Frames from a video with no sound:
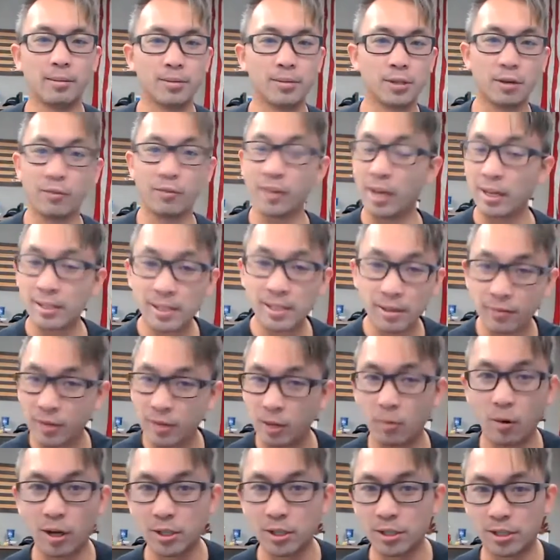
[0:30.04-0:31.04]
So if you guys have
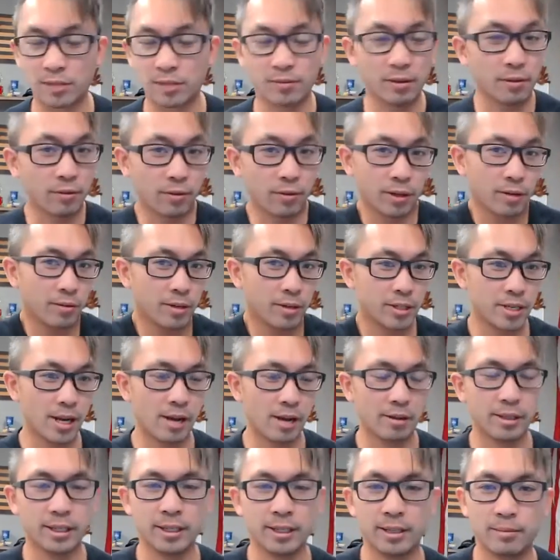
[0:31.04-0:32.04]
any questions, feel free to reach
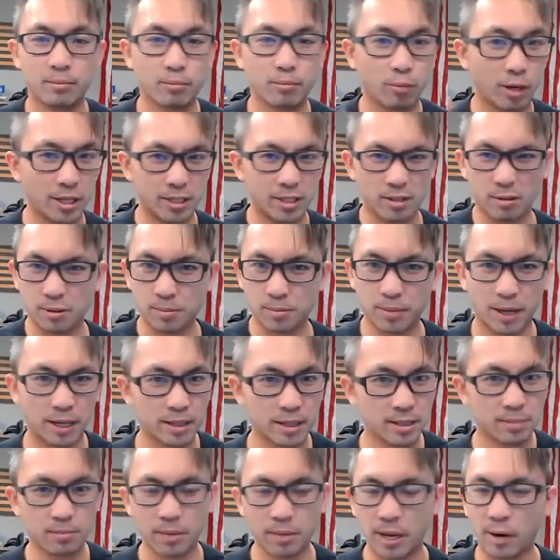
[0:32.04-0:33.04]
out and press those
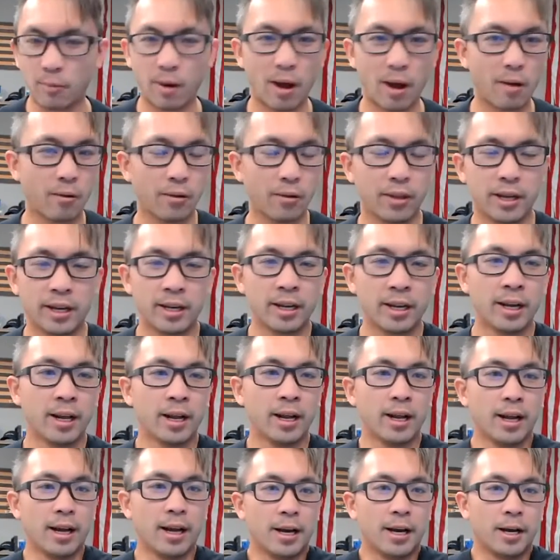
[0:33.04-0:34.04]
buttons, play around with it.
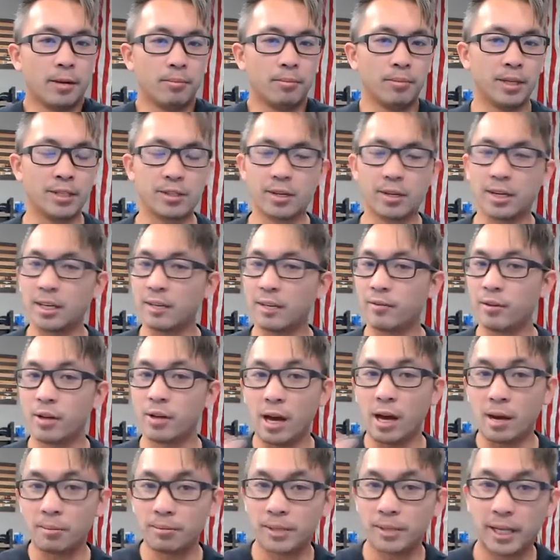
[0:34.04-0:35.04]
It's going to give you
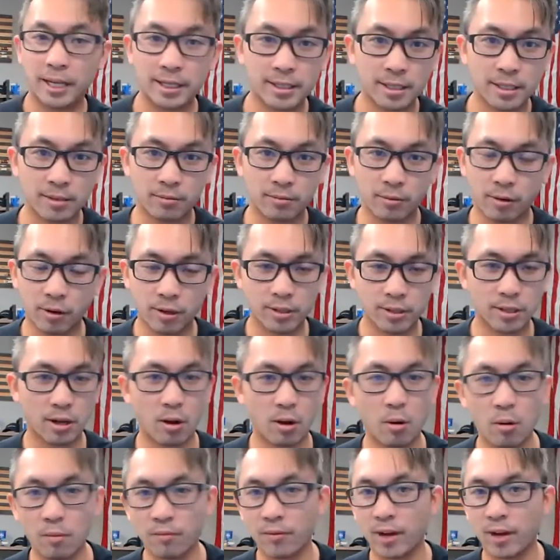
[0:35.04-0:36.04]
updates in regards to
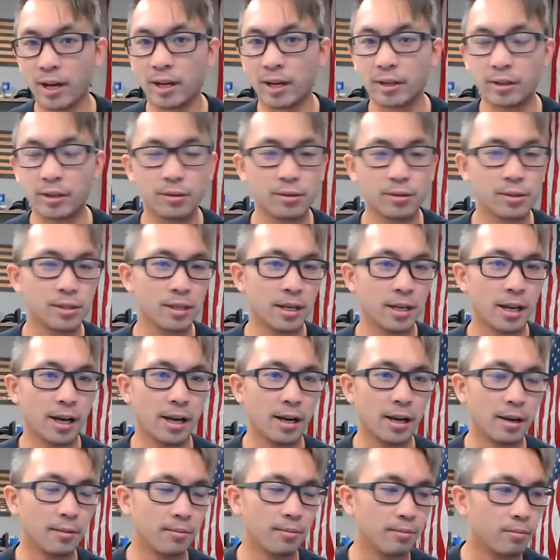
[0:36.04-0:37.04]
home values,
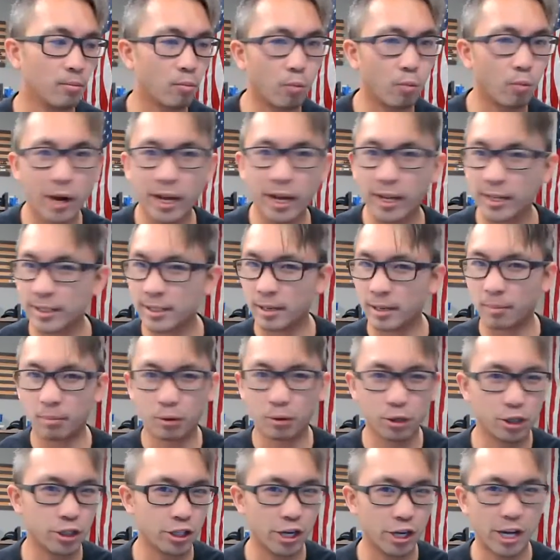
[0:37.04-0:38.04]
rent,
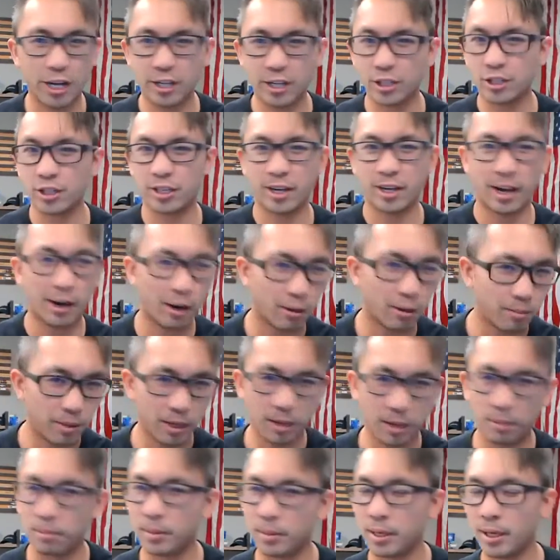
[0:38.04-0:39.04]
appreciation,
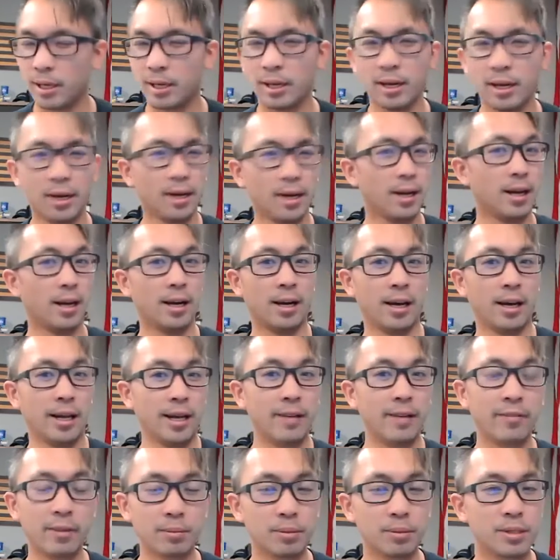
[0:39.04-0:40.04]
Airbnb,
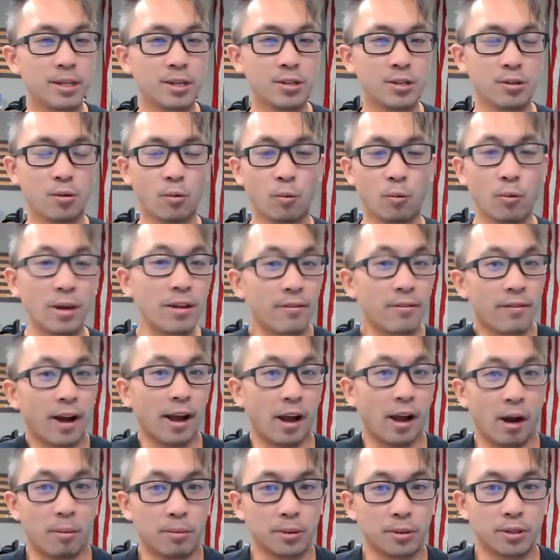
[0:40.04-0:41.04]
even potential
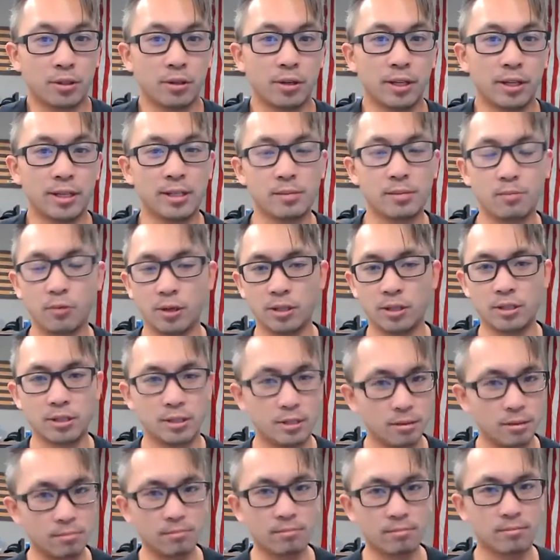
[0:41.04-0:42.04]
refi opportunities,
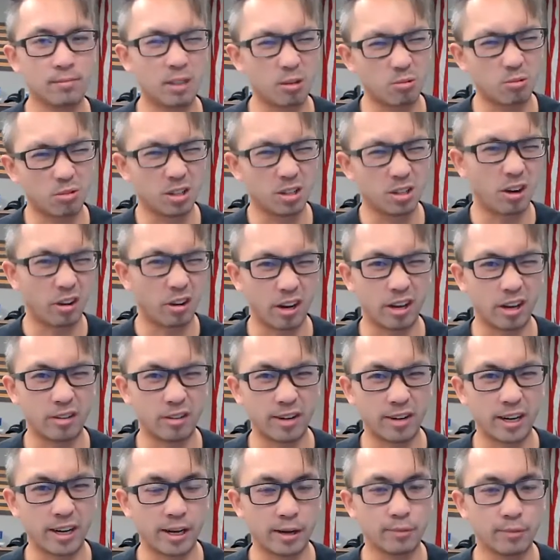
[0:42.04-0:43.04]
which there really are none
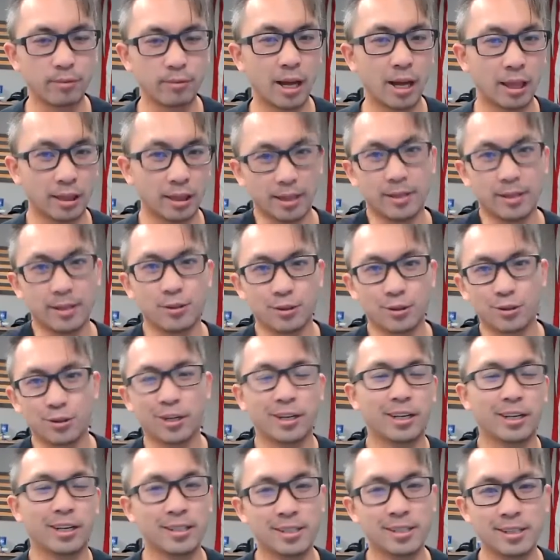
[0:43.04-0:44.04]
right now, unless you're
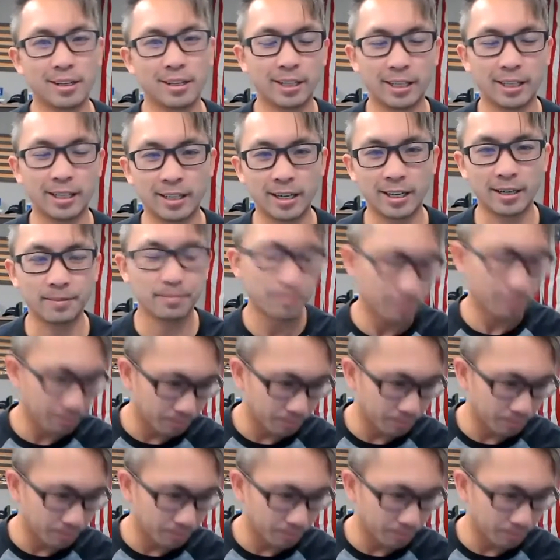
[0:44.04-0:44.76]
trying to consolidate debt.